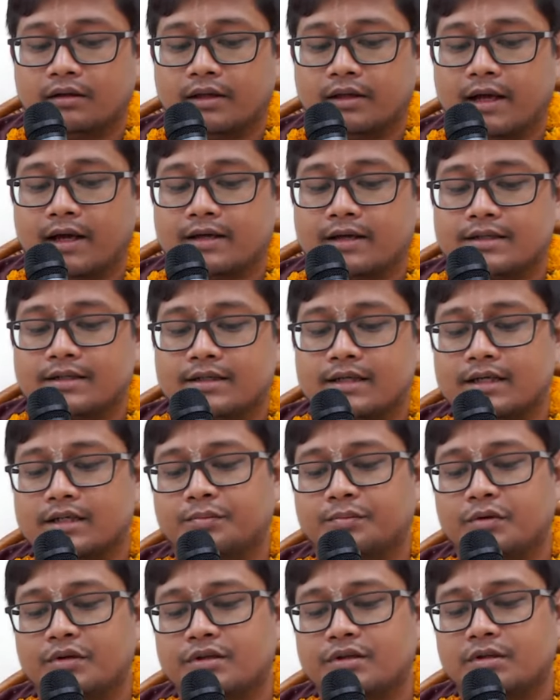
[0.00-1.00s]
There are 6
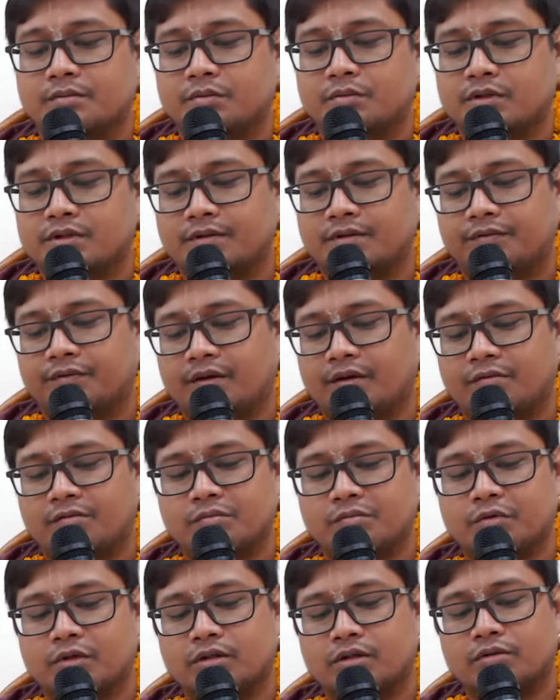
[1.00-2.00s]
principles
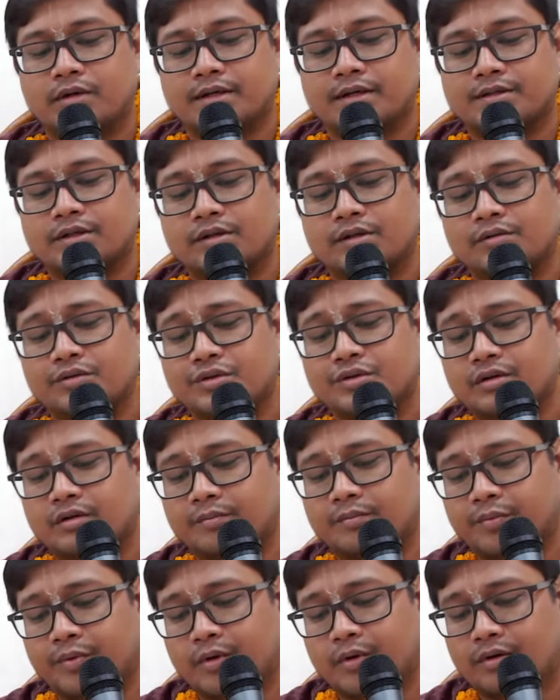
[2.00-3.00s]
favorable to execution
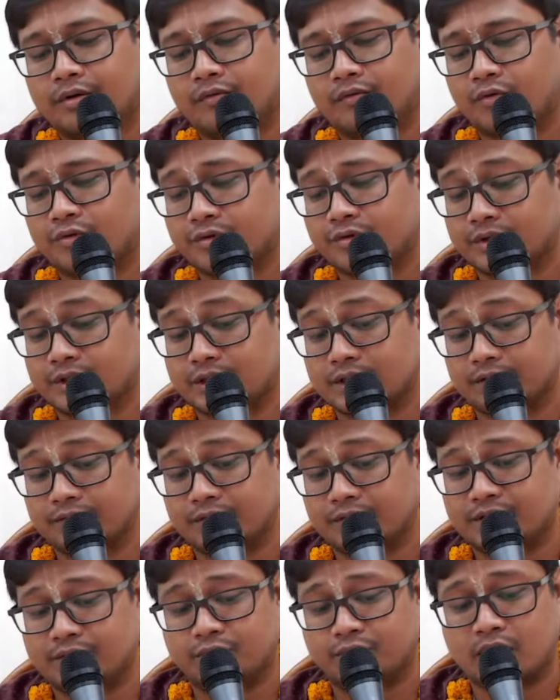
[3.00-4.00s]
of pure devotional
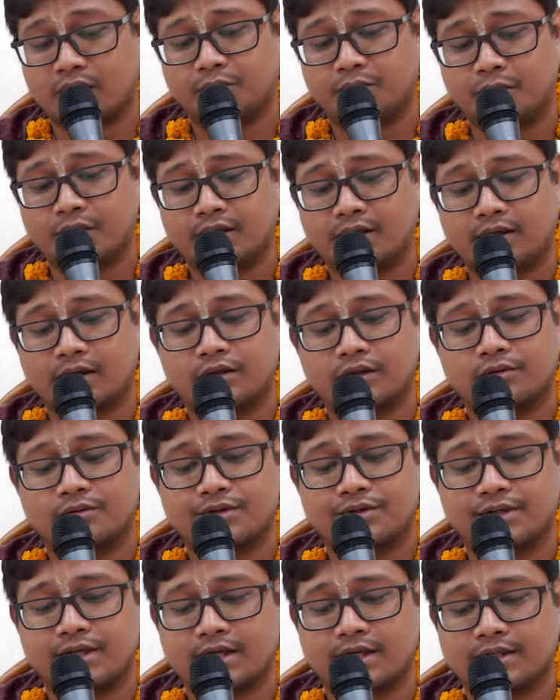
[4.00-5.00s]
service. 1. Being
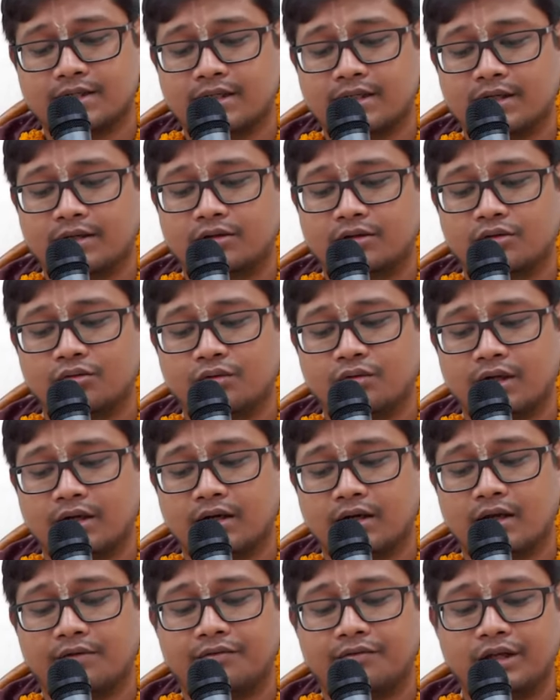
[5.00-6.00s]
enthusiastic. 2.
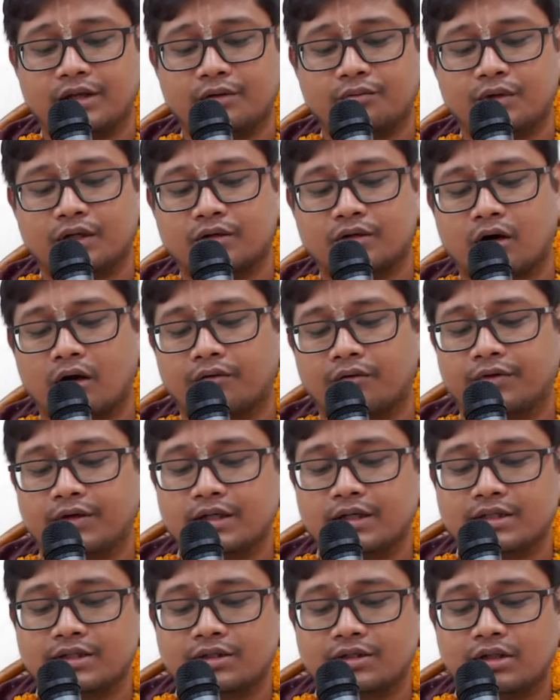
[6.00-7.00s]
Endeavoring with
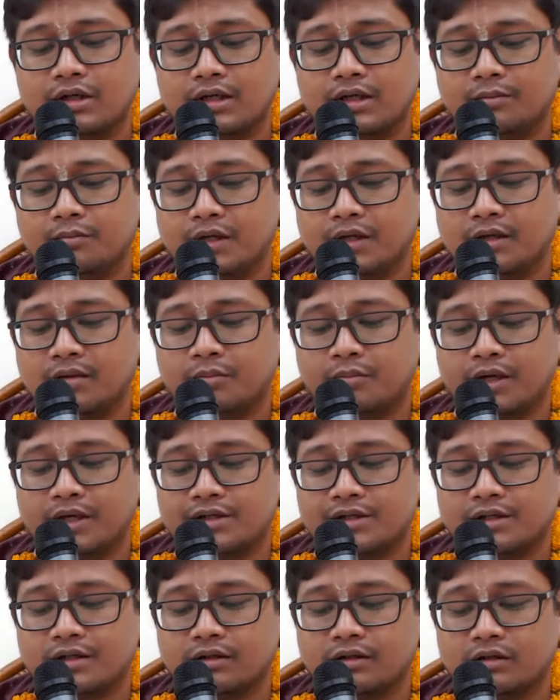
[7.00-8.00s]
confidence. 3. Being
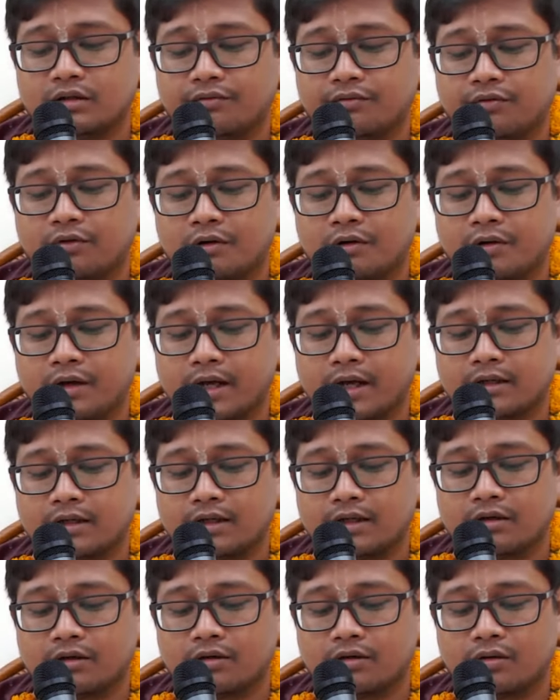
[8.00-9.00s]
patient. 4.
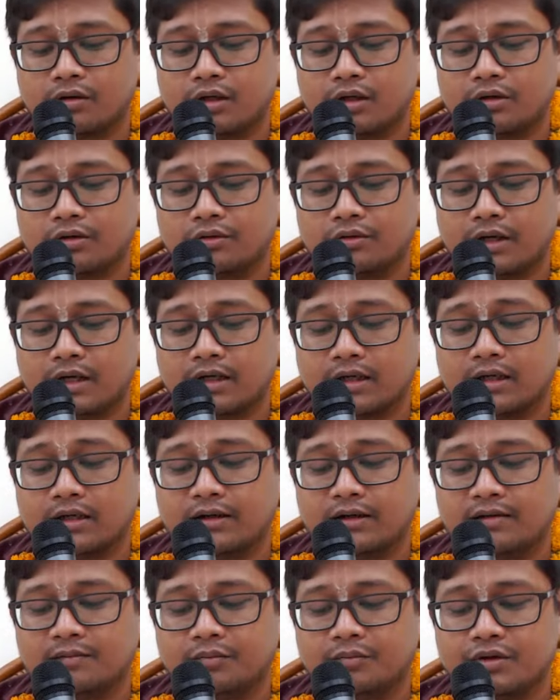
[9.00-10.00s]
Acting according to
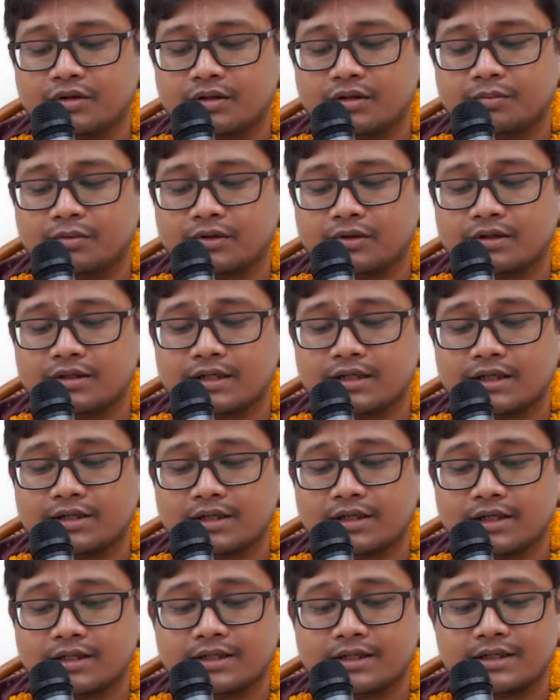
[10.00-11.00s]
regulatory principles
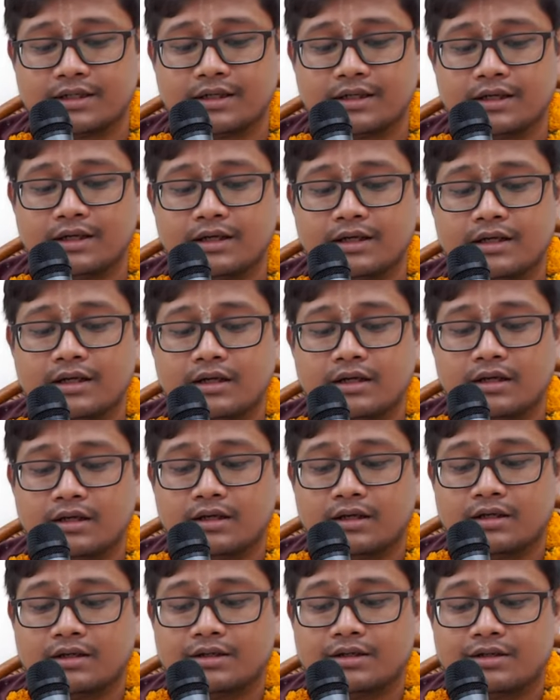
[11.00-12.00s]
such as
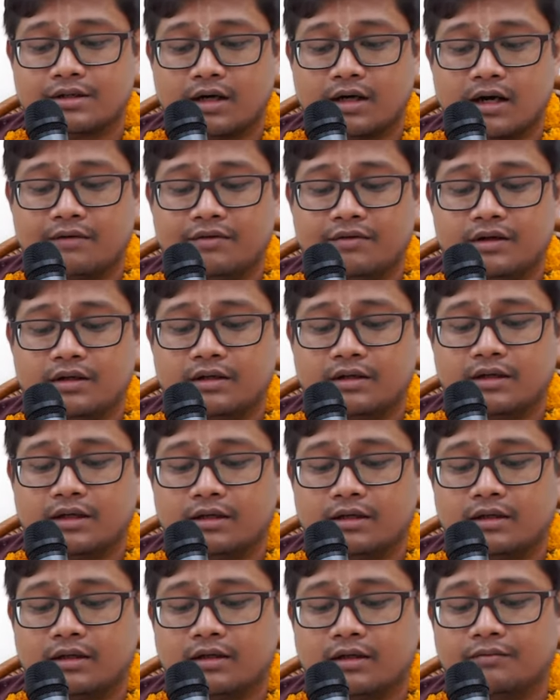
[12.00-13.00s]
Sravana
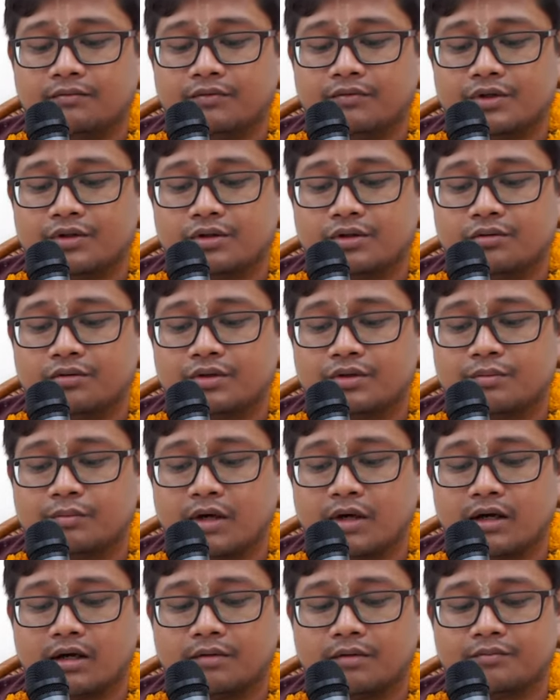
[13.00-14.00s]
Kirtanam Vishnu
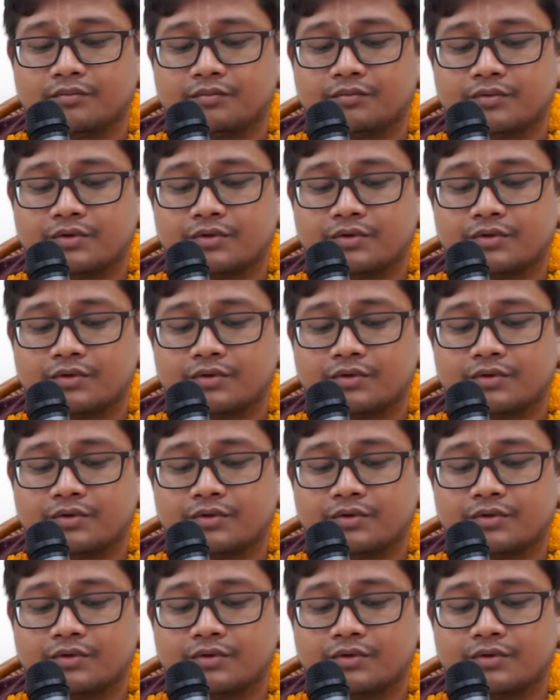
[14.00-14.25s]
Smanam.